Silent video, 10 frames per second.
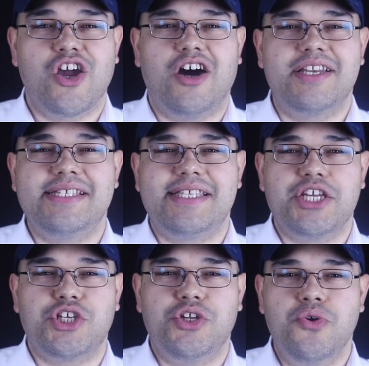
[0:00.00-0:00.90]

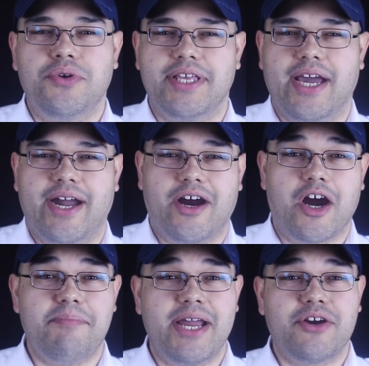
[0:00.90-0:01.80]
Condensation nuclei
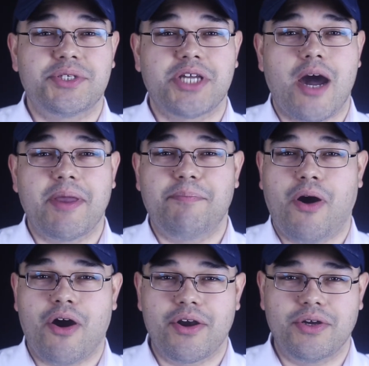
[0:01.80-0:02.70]
are microscopic
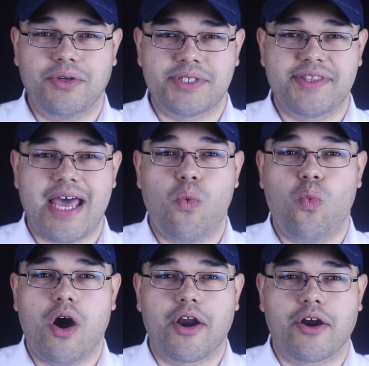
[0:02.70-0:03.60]
particles that
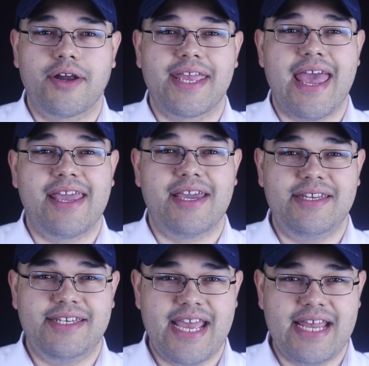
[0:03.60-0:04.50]
water can
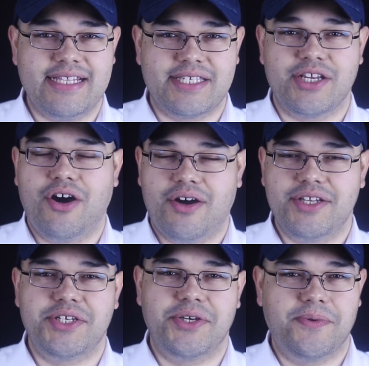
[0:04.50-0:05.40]
condense
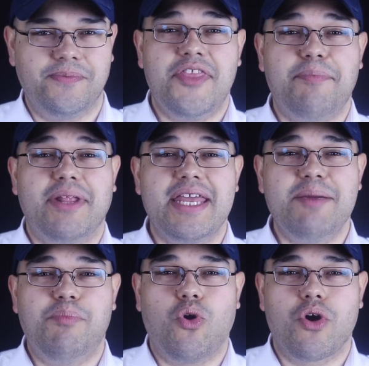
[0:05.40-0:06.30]
onto. They play an
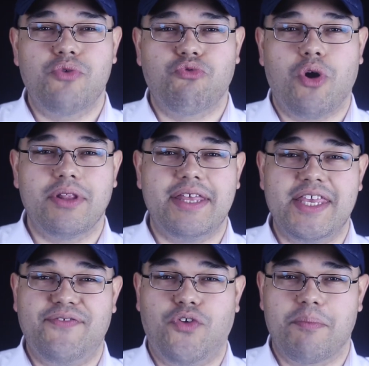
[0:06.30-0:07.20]
important role in
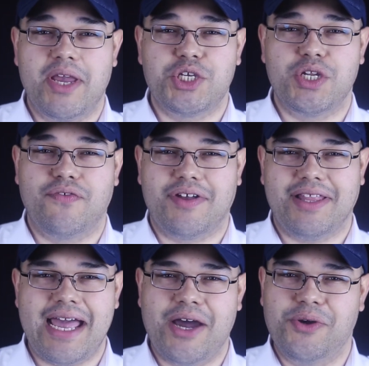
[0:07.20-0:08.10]
the formation of
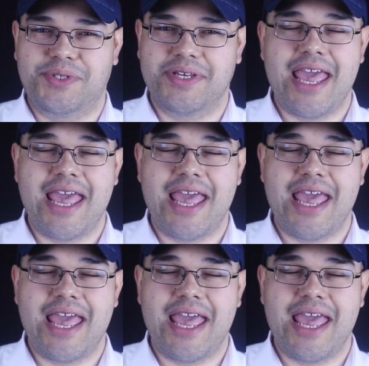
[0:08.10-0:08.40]
clouds